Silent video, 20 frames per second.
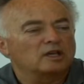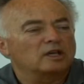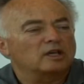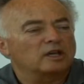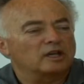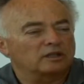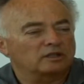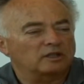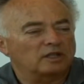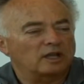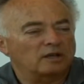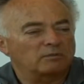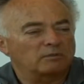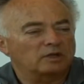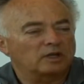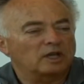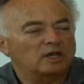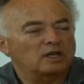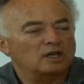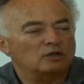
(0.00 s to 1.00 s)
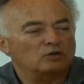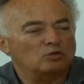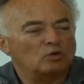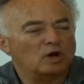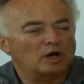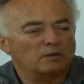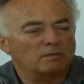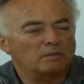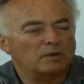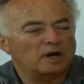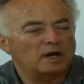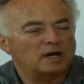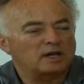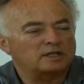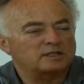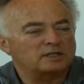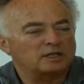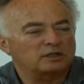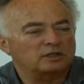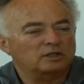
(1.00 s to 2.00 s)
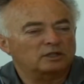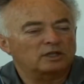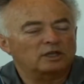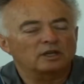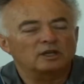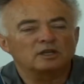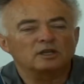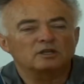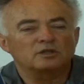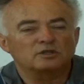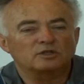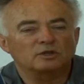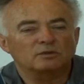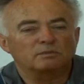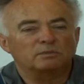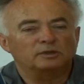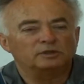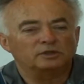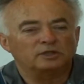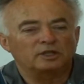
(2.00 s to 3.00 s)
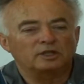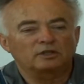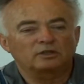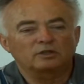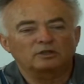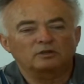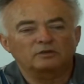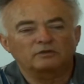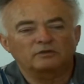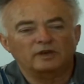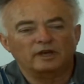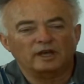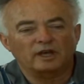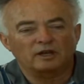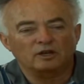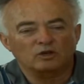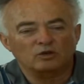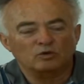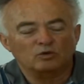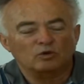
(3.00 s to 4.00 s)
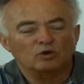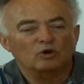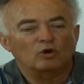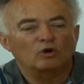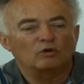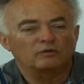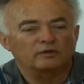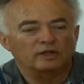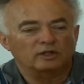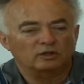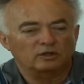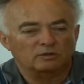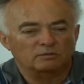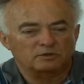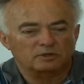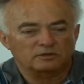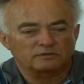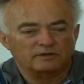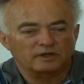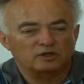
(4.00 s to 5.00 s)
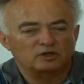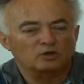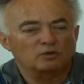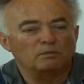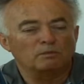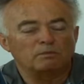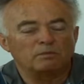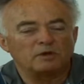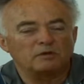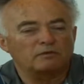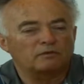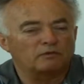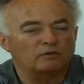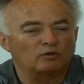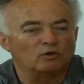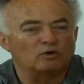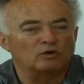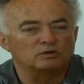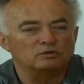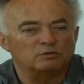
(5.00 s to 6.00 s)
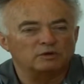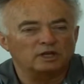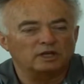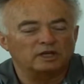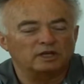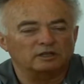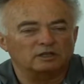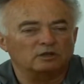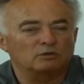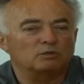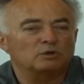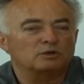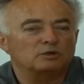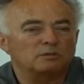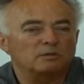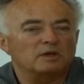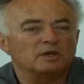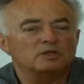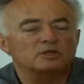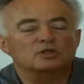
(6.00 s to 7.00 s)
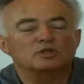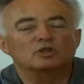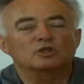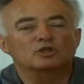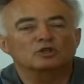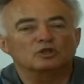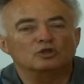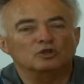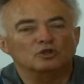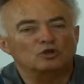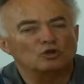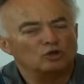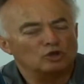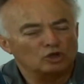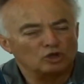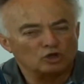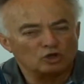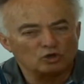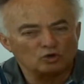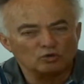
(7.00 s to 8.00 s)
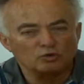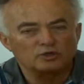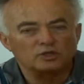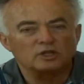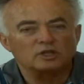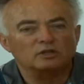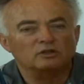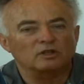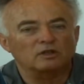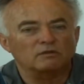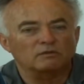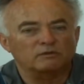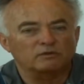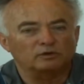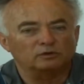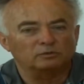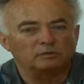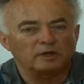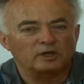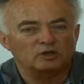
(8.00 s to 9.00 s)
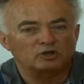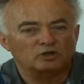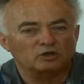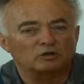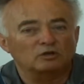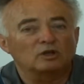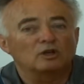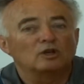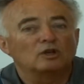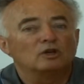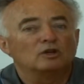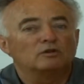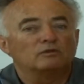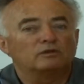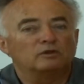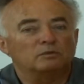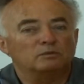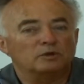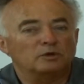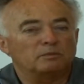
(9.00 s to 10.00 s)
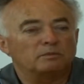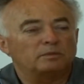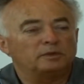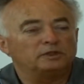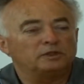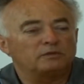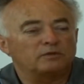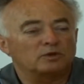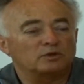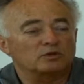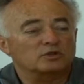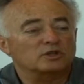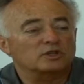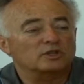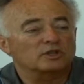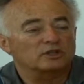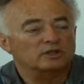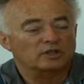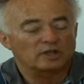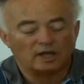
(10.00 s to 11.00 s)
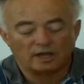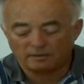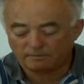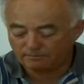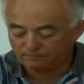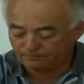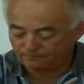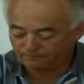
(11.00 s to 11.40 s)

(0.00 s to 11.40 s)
at time k, and y bar at k is the predicted value of that observation before we get it, which means using the information from the previous time.